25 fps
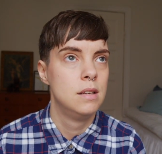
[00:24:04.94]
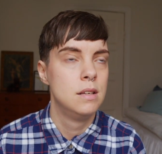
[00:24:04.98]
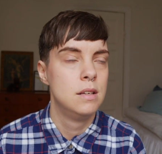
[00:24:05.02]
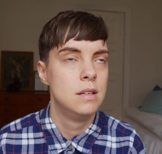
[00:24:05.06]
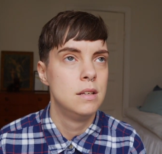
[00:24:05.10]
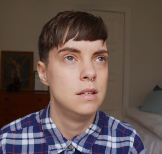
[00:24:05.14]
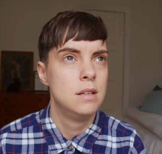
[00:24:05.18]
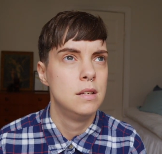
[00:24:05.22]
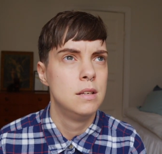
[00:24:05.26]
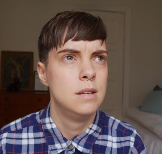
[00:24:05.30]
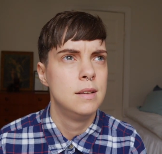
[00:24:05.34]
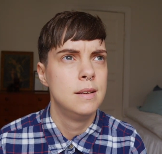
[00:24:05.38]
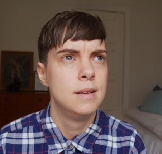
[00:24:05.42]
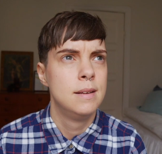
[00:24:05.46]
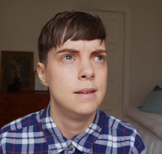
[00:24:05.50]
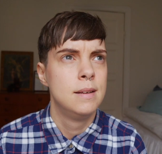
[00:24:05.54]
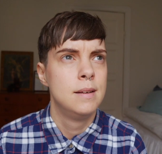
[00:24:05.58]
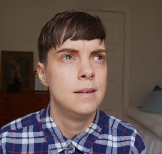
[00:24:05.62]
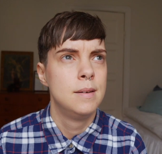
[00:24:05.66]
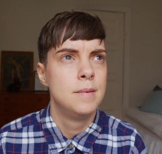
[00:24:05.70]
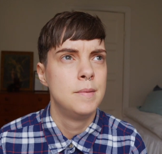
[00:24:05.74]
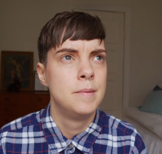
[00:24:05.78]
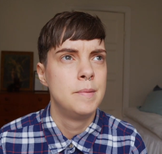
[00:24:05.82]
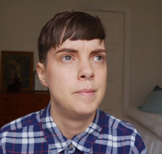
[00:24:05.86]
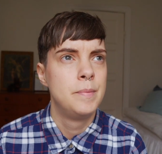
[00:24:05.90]

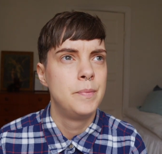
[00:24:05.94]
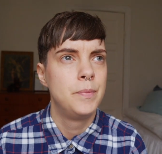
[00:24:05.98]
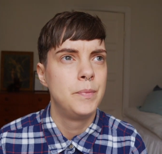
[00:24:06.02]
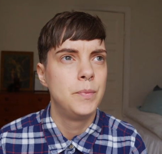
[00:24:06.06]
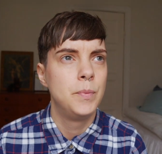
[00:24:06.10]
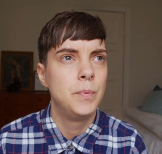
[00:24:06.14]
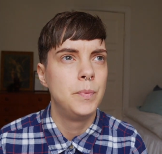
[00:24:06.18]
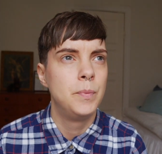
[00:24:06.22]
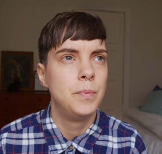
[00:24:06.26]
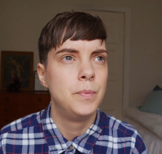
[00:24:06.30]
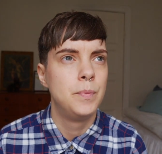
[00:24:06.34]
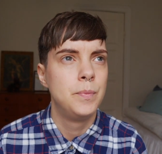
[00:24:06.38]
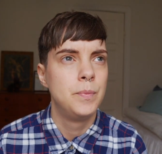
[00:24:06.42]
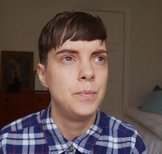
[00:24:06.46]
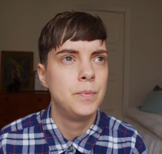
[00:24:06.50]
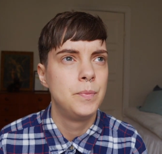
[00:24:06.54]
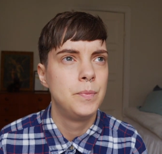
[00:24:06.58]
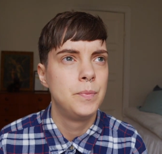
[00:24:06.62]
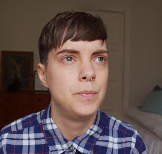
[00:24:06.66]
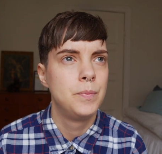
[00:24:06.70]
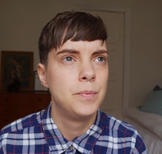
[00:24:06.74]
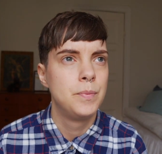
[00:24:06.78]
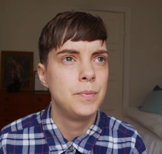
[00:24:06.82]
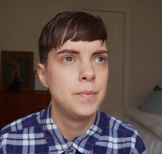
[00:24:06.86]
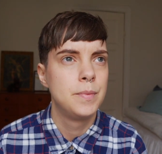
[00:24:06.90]
No one is speaking in this clip.